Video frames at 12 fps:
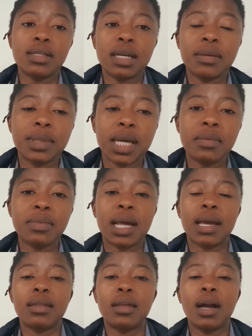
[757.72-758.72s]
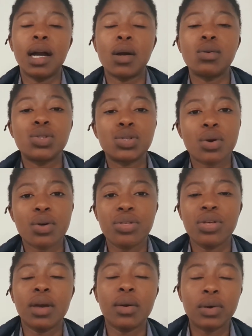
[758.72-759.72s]
sometimes, like, the cultural
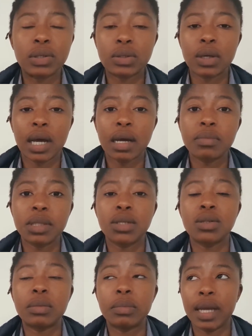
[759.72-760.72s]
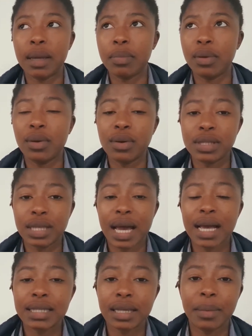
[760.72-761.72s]
thing also comes into play, because there
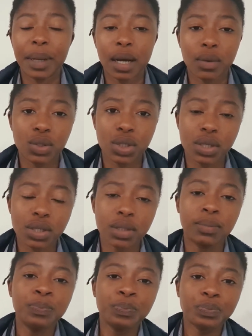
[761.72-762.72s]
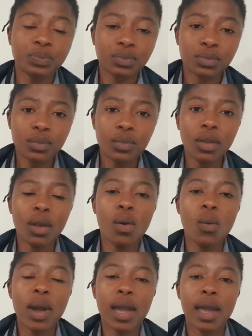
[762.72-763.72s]
are some cultures
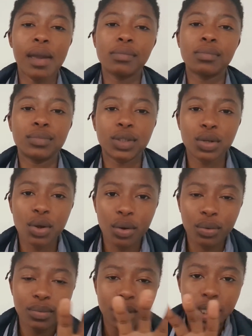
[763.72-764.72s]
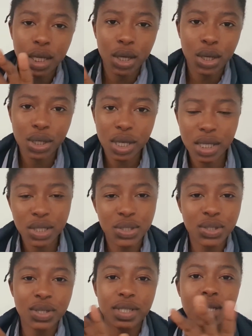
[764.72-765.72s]
where
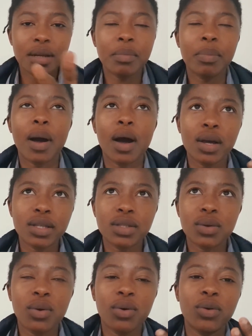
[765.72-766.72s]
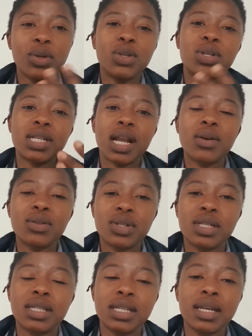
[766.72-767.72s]
certain parts, or you're not allowed to
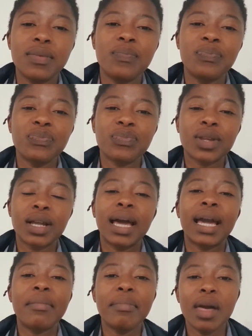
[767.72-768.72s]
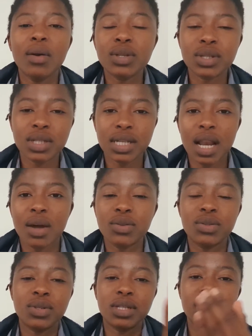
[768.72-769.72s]
see, like, a male is not allowed
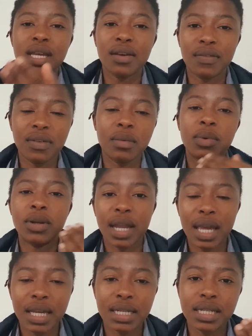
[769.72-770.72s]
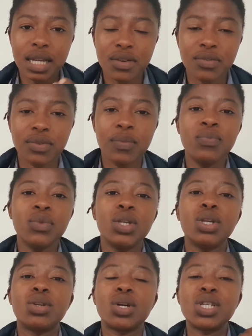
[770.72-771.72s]
to see a female naked if
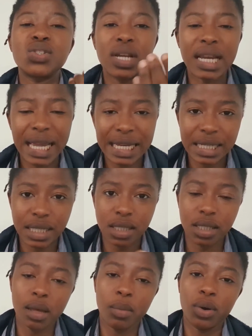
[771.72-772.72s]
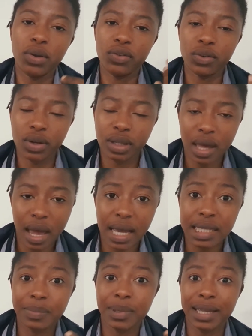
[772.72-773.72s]
you're not related to them, or if you're not the
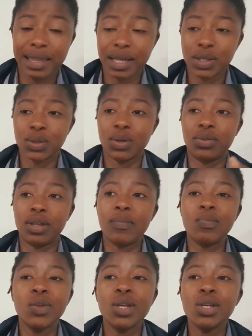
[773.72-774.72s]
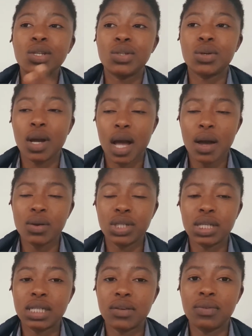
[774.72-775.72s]
husband and that sort of thing. So
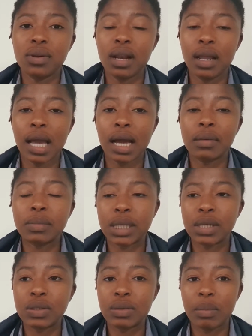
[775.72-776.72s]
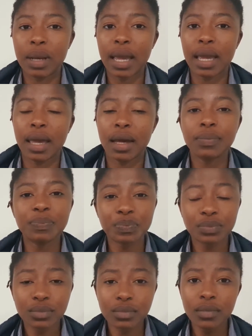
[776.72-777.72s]
culture definitely comes into play here.
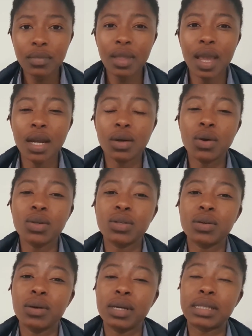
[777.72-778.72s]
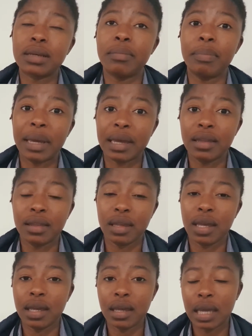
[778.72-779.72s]
And also it's a big
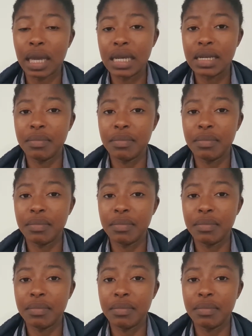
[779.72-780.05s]
thing in